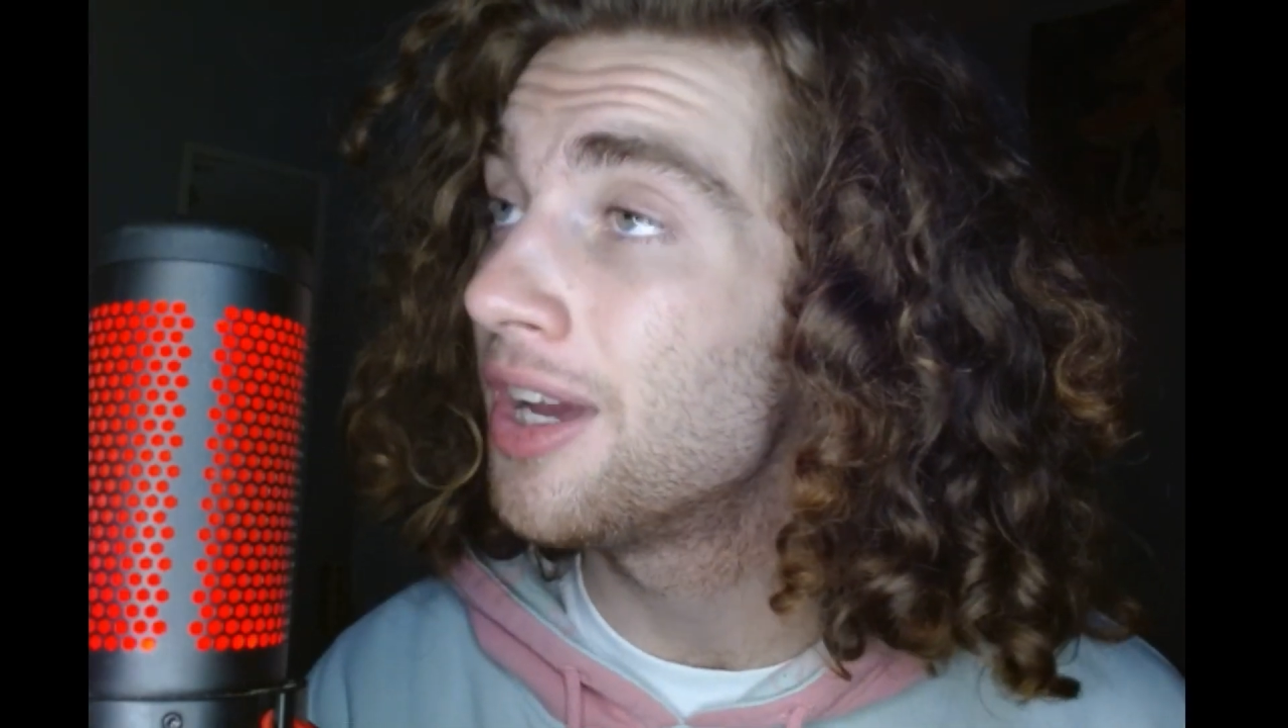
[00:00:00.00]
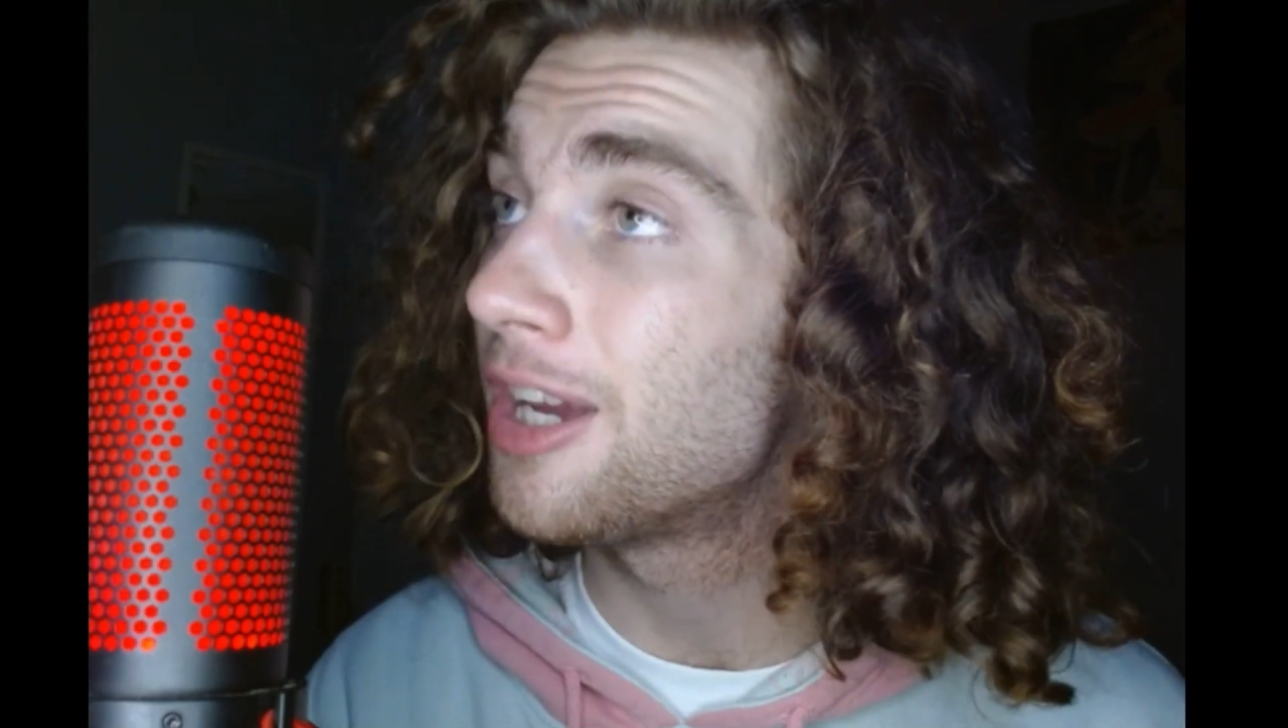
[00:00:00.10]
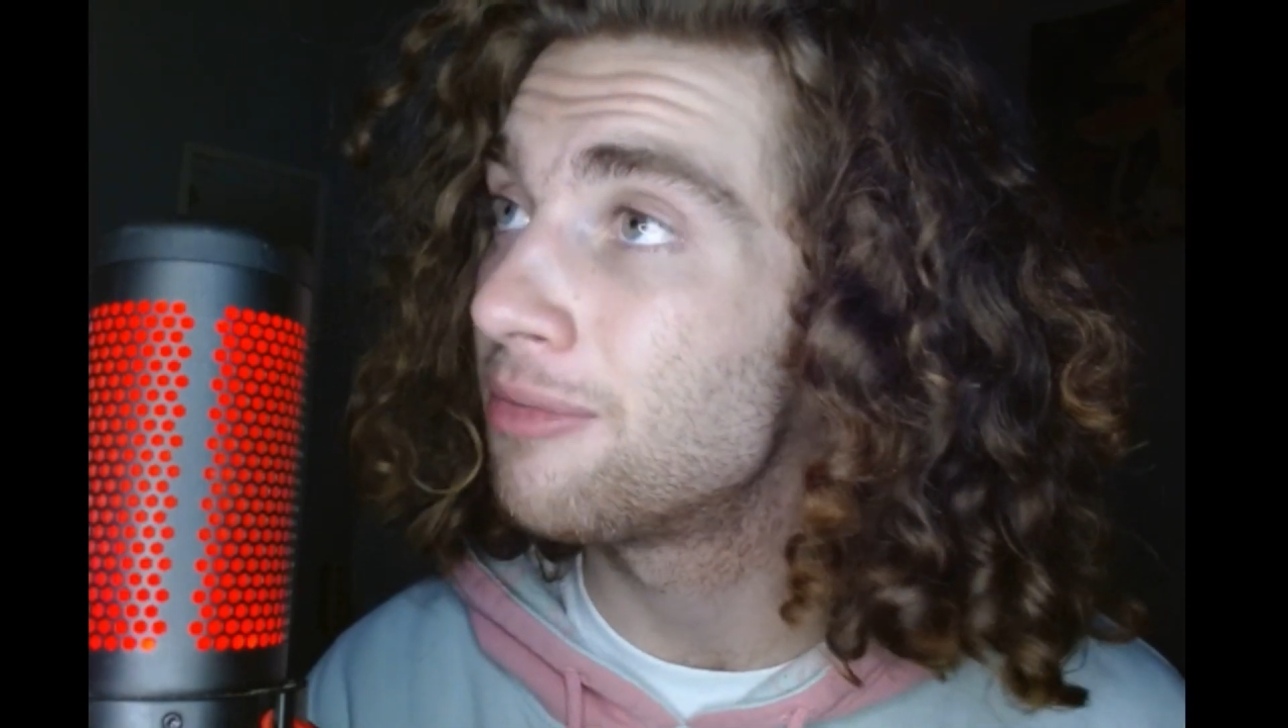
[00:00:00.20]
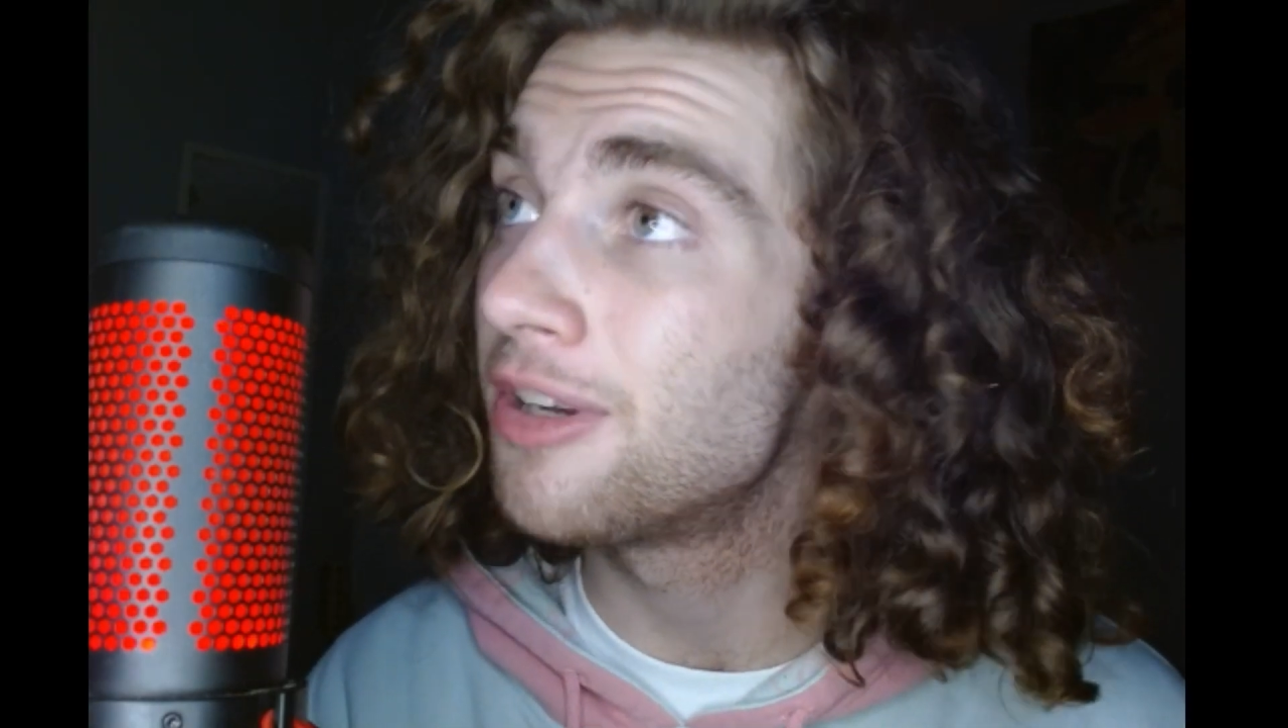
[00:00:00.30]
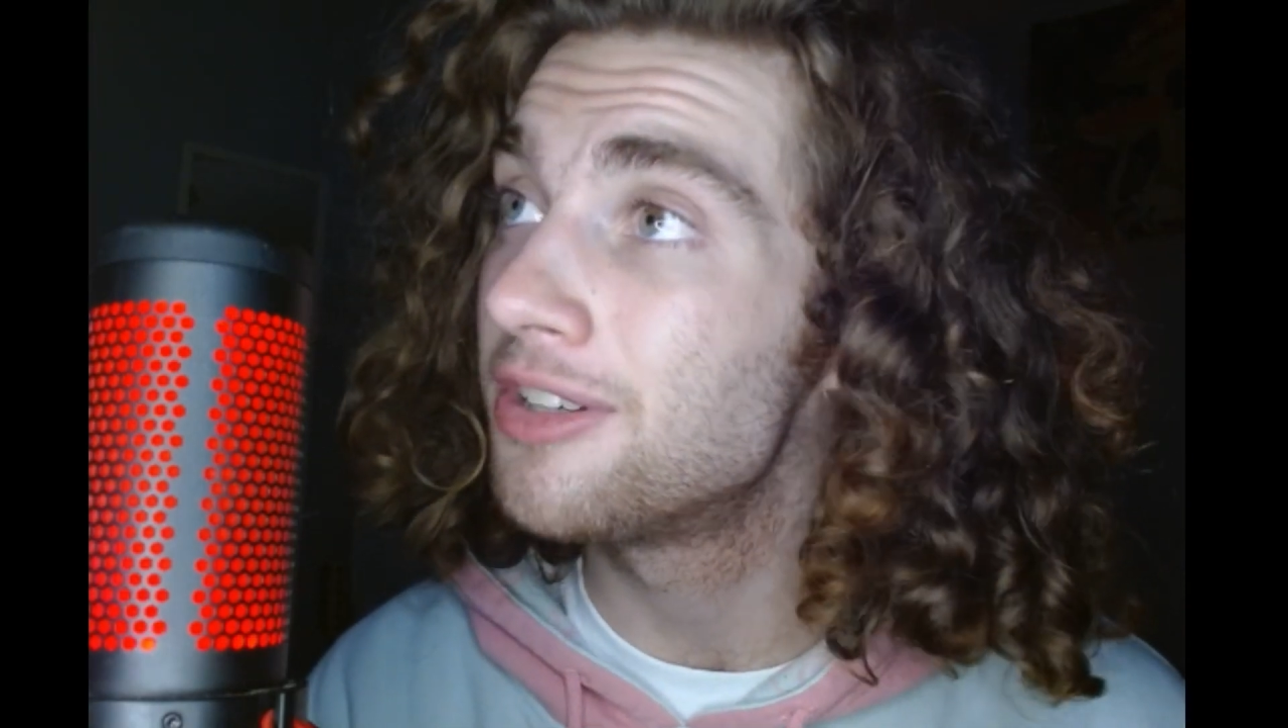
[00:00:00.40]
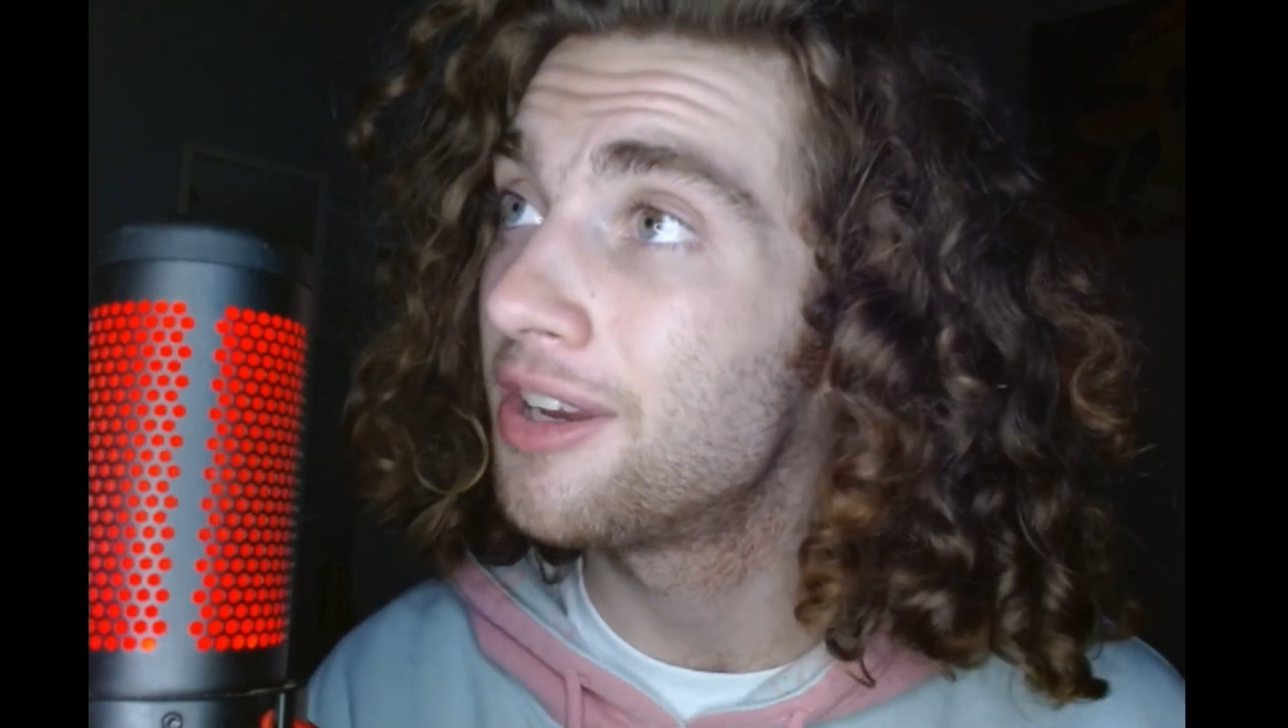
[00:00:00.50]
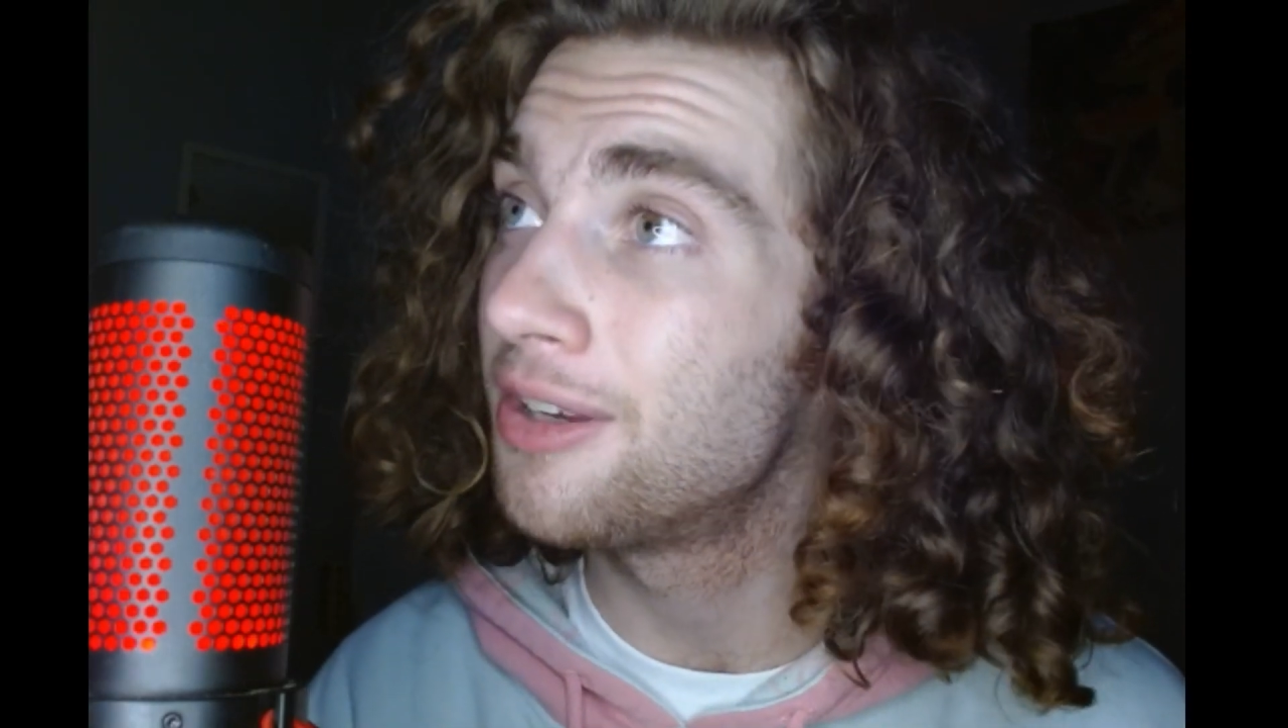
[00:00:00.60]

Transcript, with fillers: I appreciate